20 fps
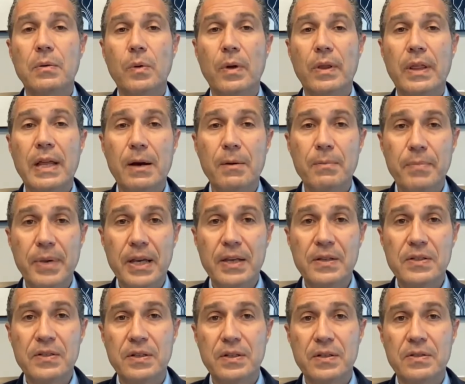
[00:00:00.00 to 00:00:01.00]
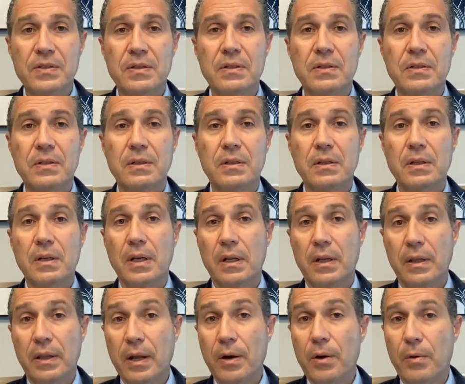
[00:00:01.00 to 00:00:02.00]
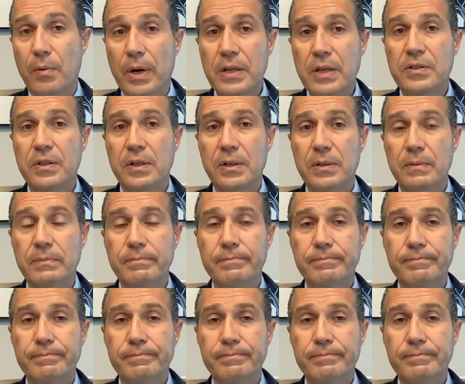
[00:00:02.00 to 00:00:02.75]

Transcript: without basis and then arrested.